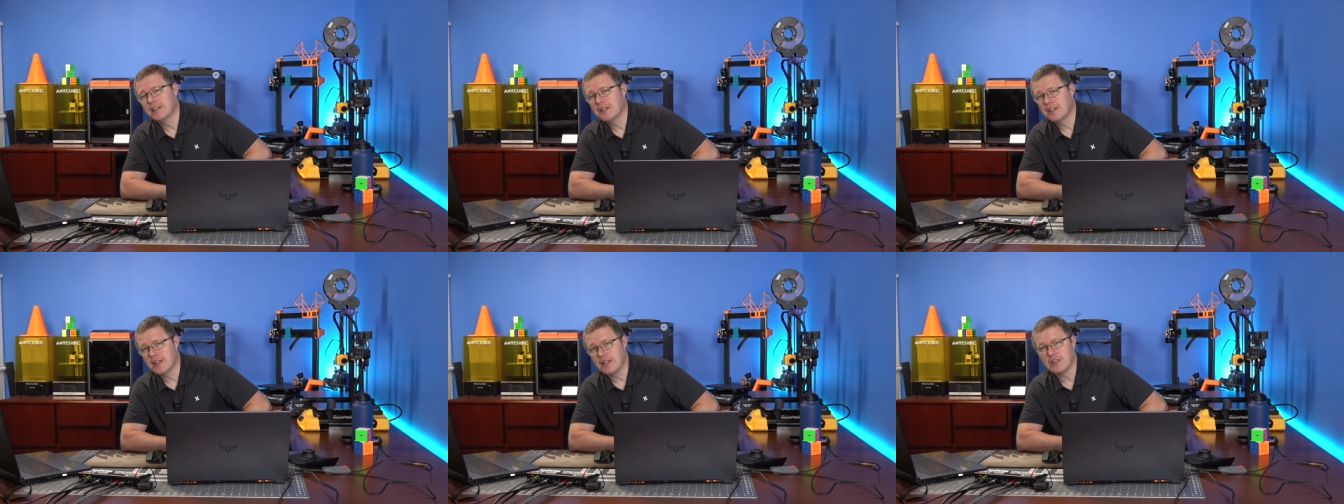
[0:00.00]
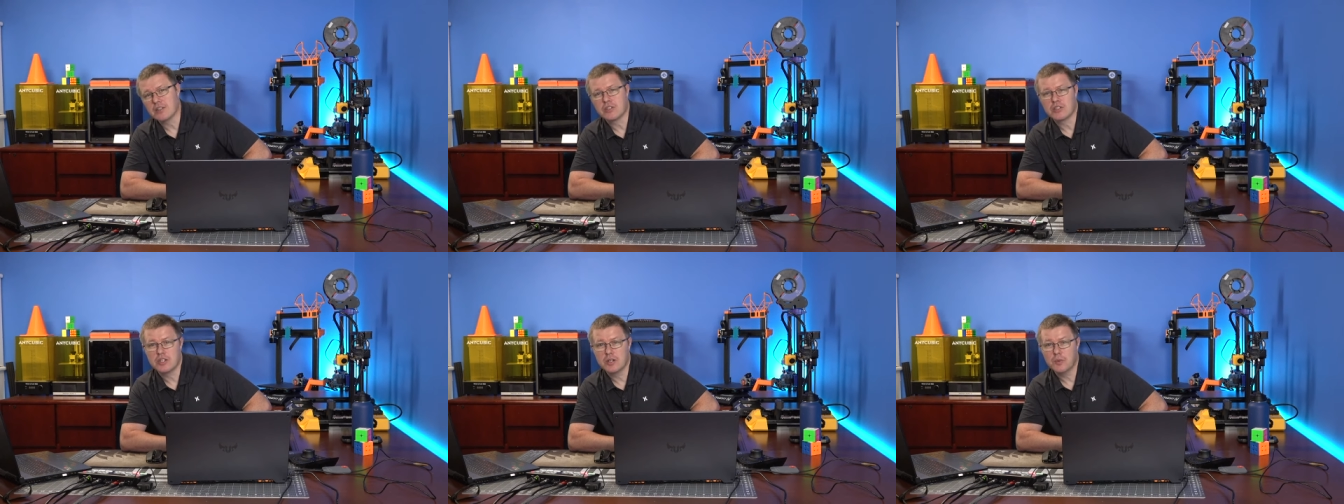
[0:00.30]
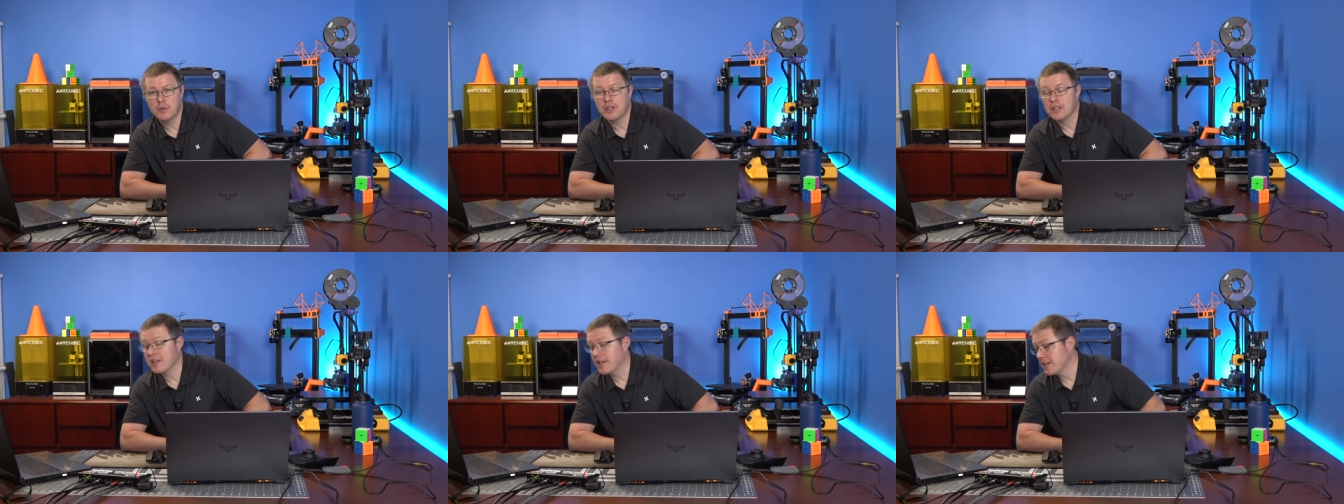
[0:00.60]
Yes, she
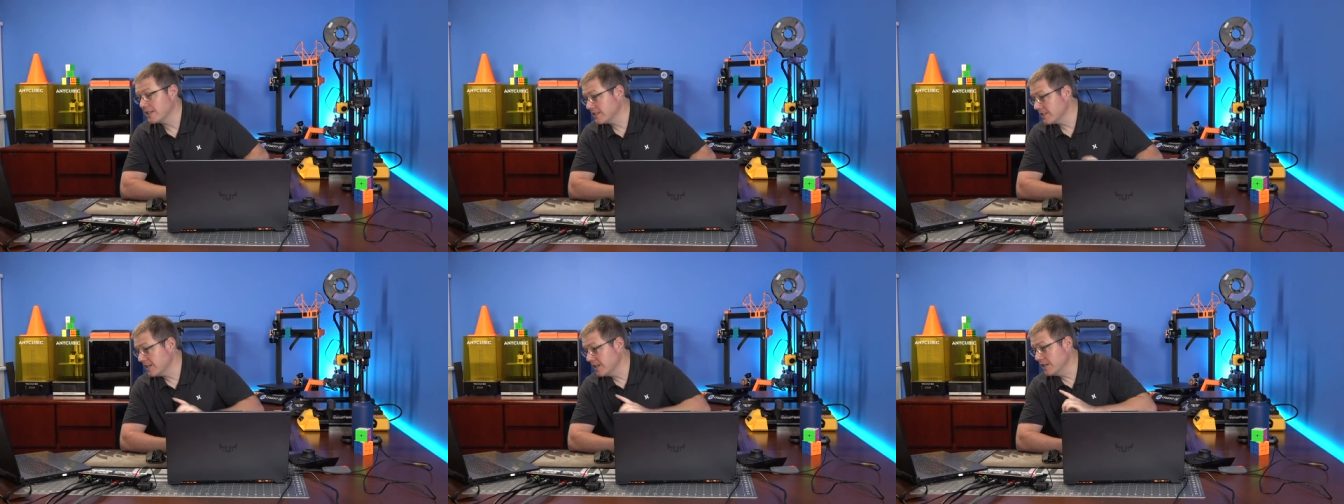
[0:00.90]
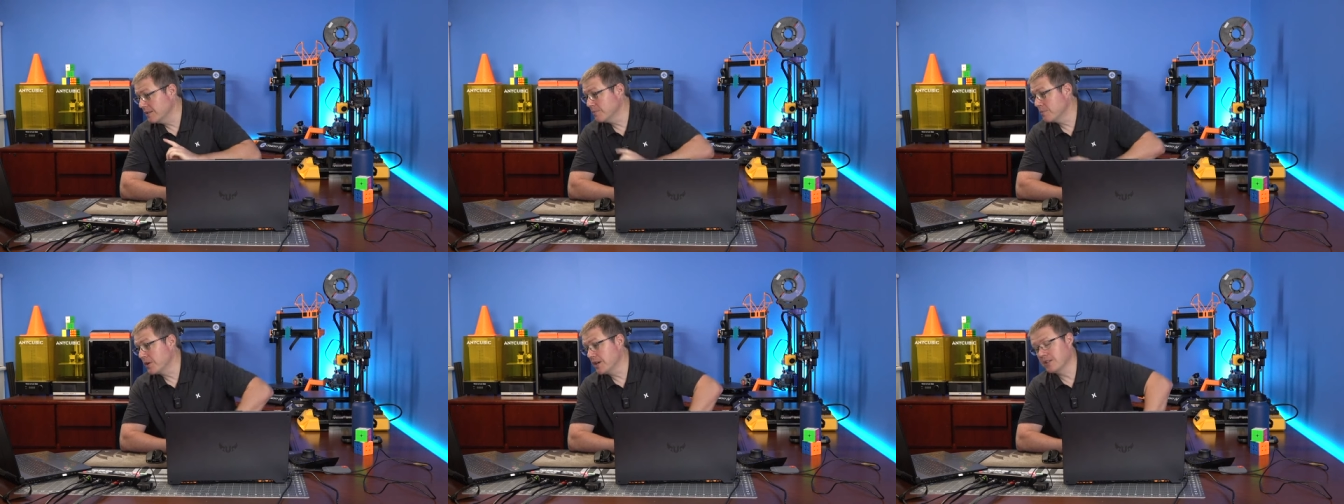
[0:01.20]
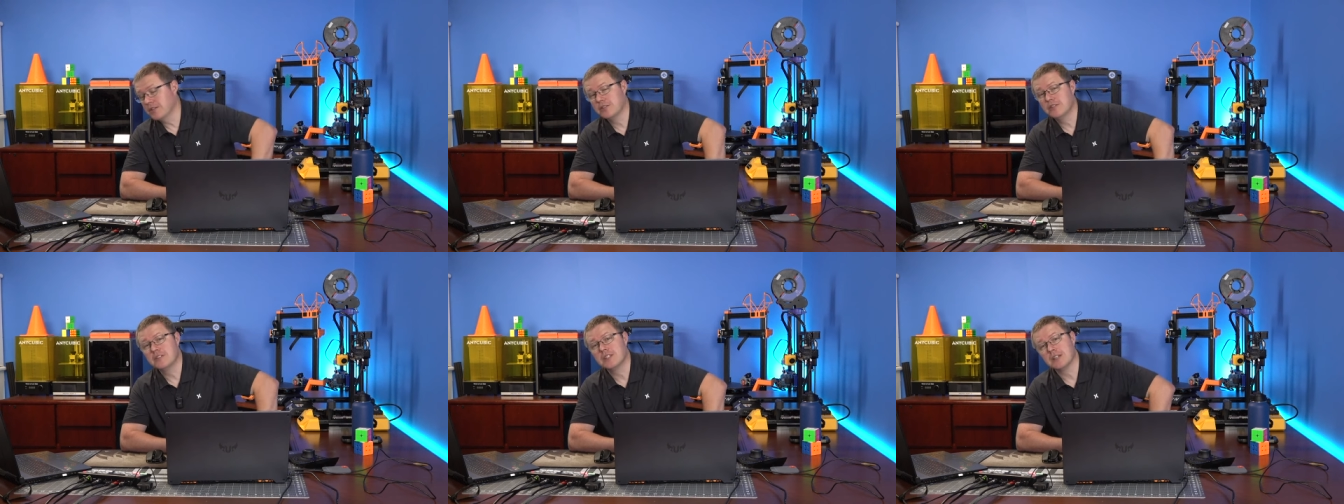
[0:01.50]
will. That is Em Brown
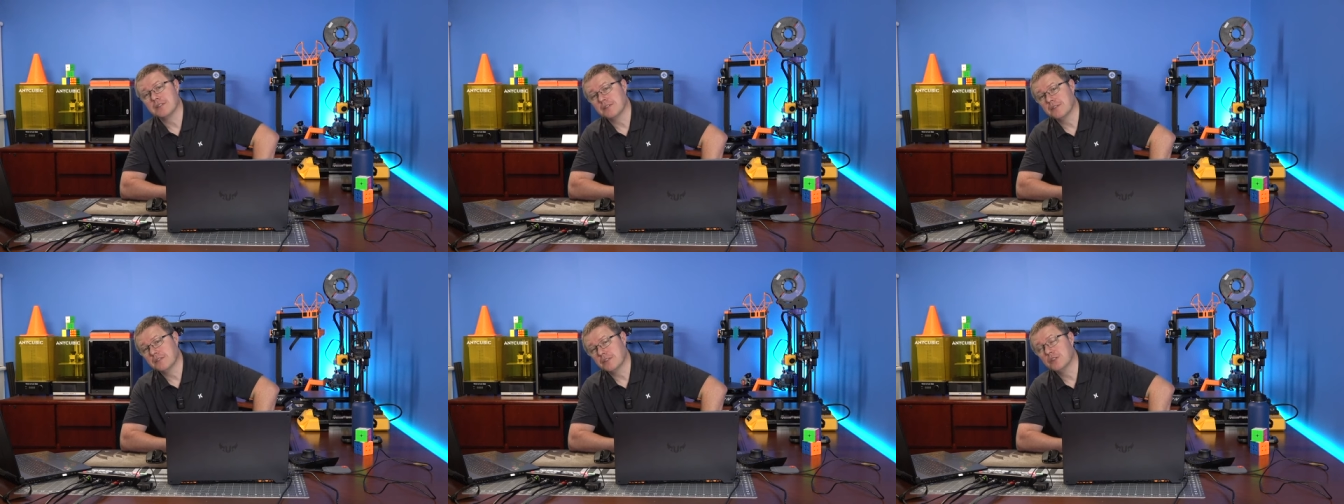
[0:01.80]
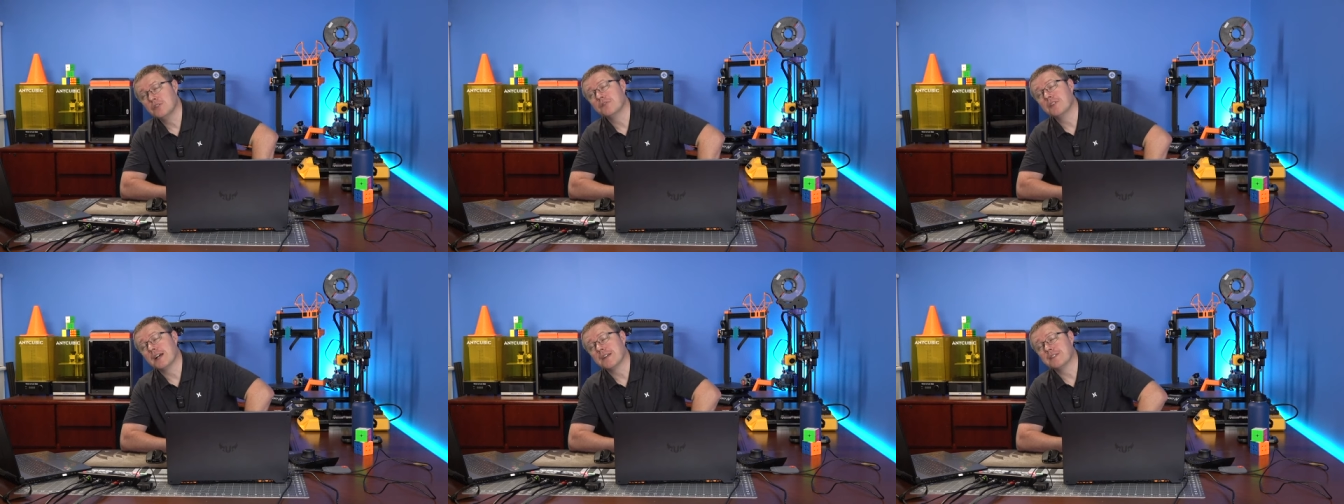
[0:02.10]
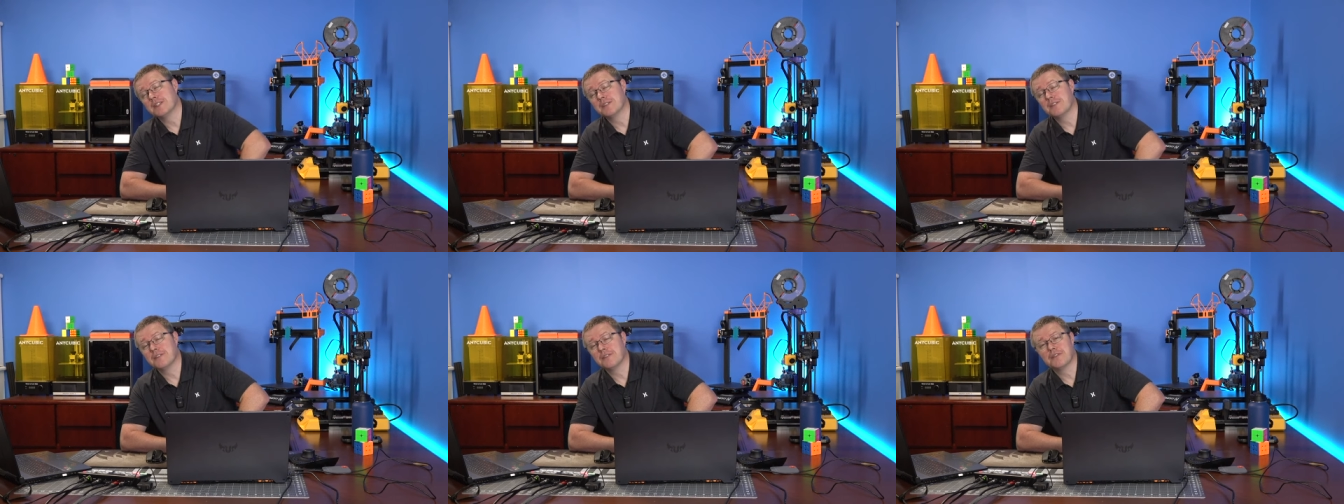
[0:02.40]

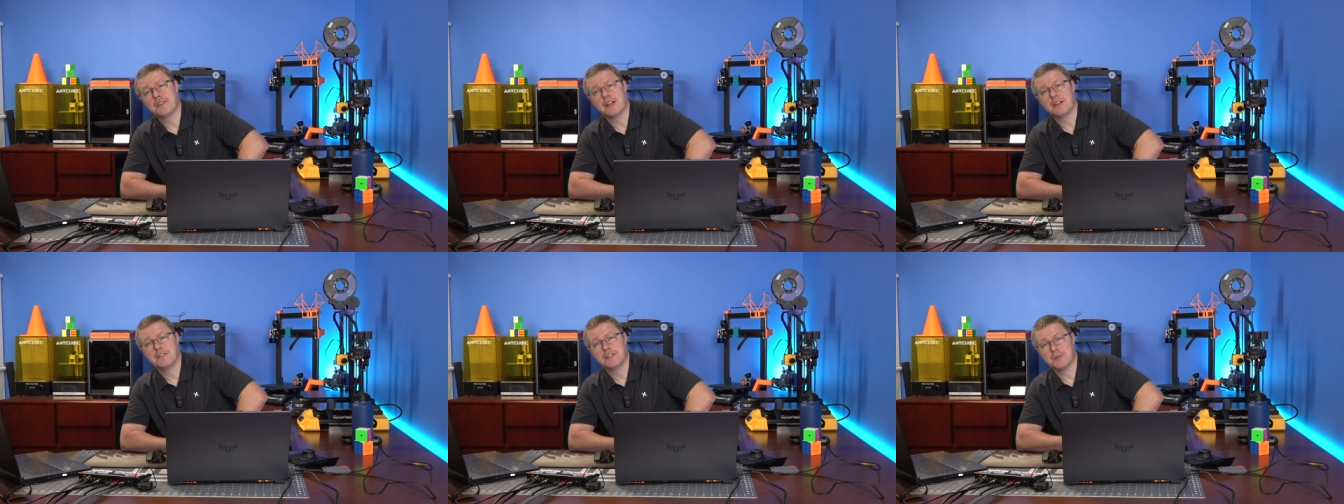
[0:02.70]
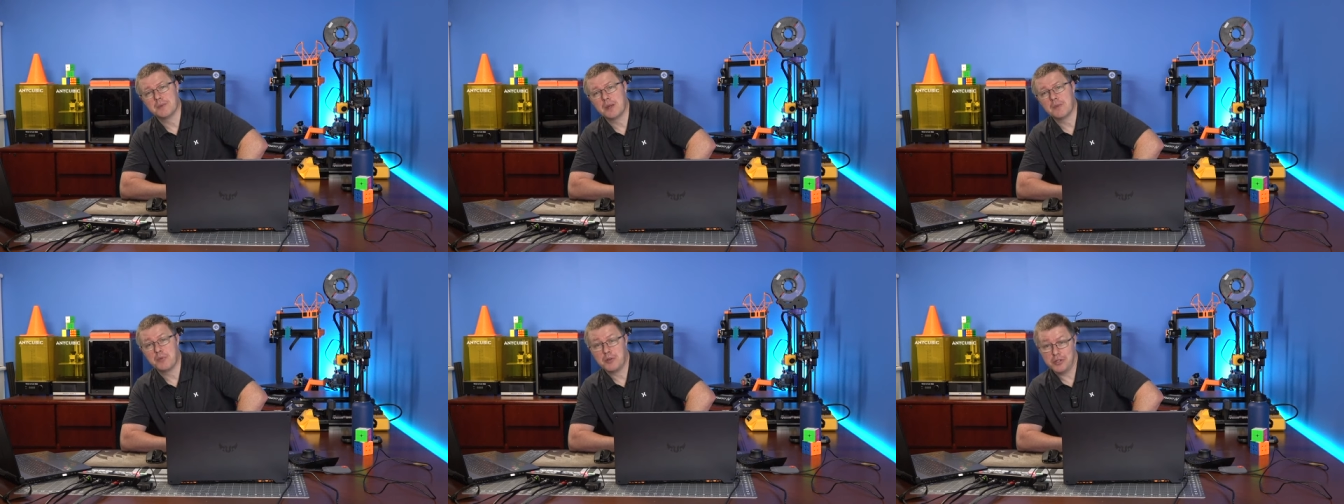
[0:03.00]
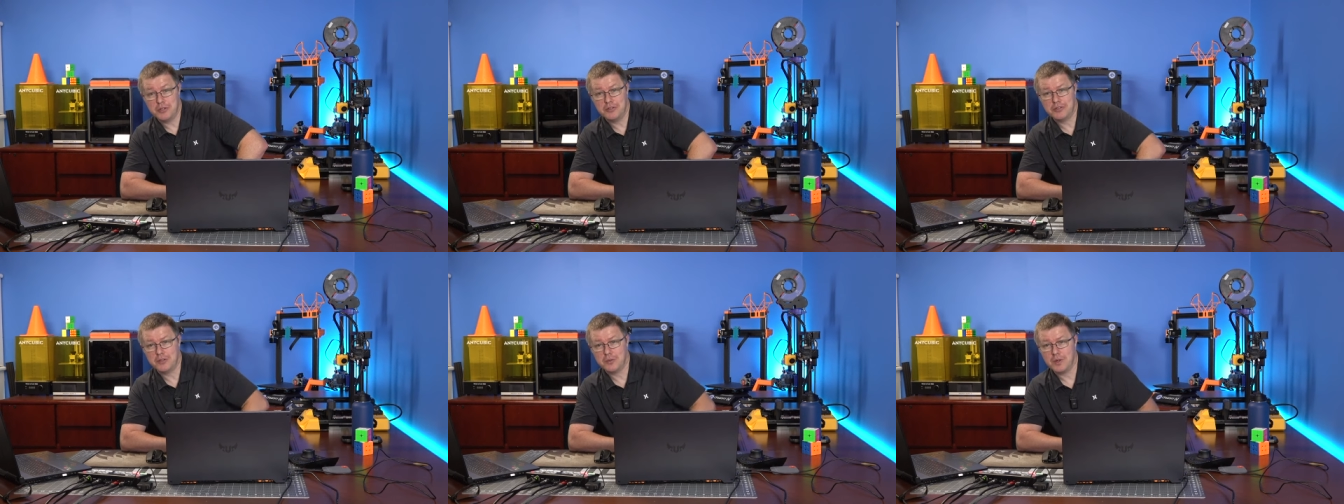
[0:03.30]
2575 is my
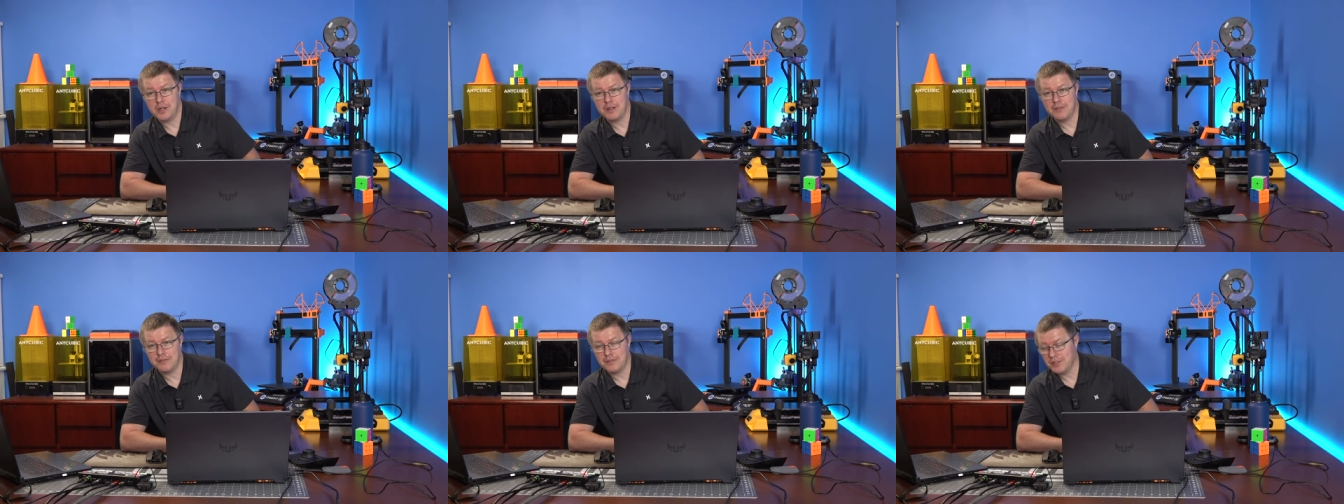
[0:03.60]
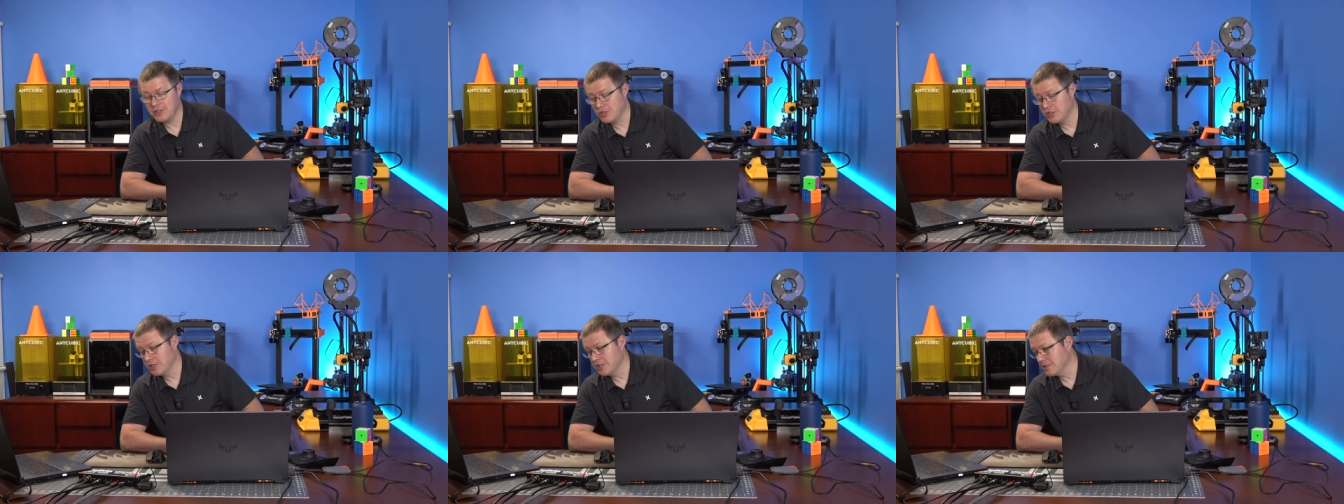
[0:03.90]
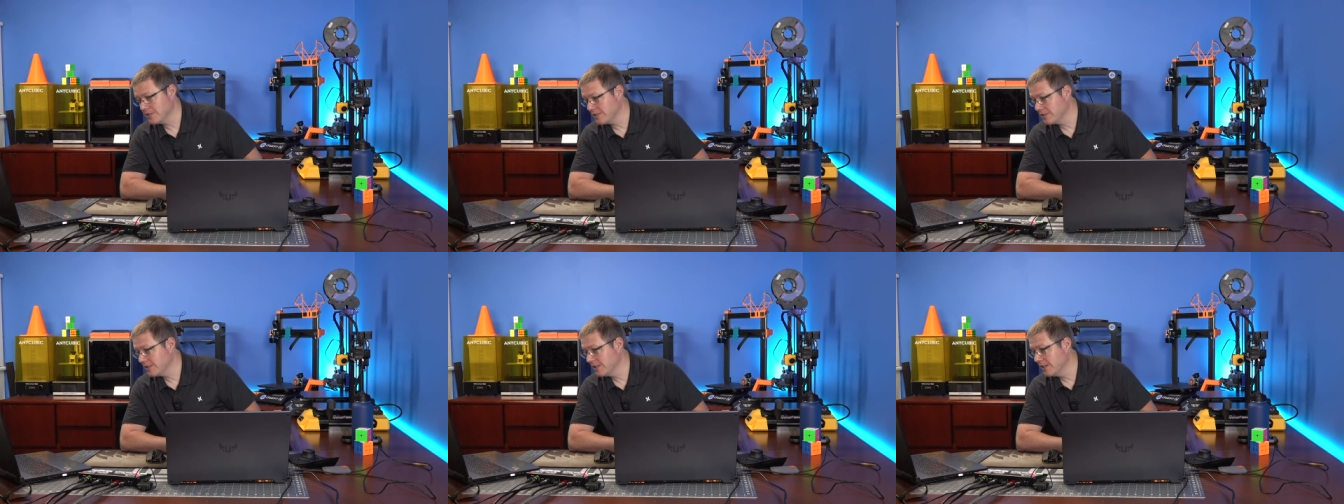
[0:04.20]
producer wife, and she
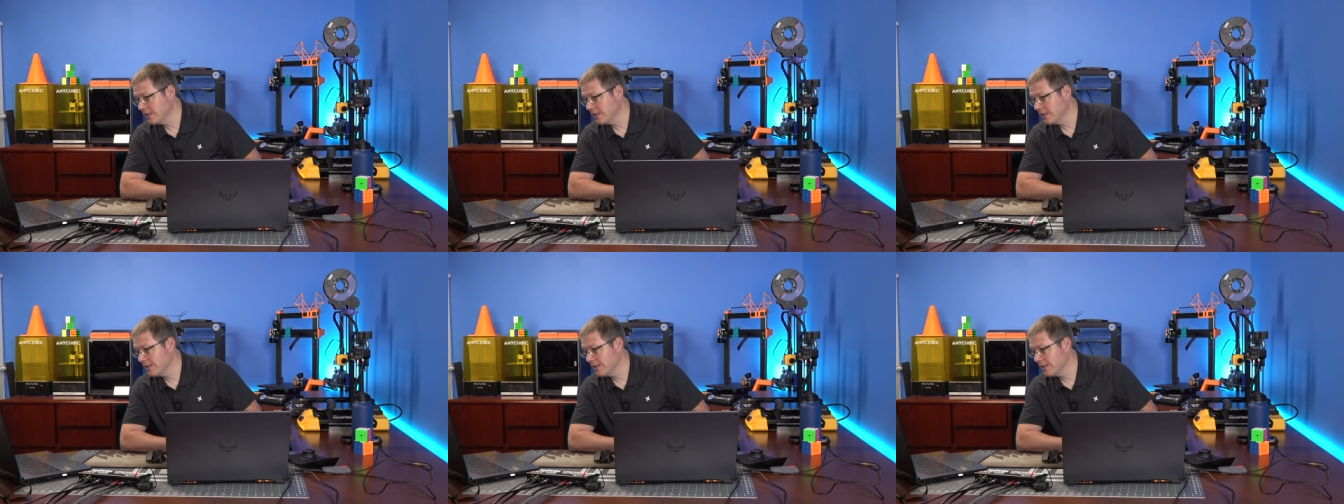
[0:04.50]
is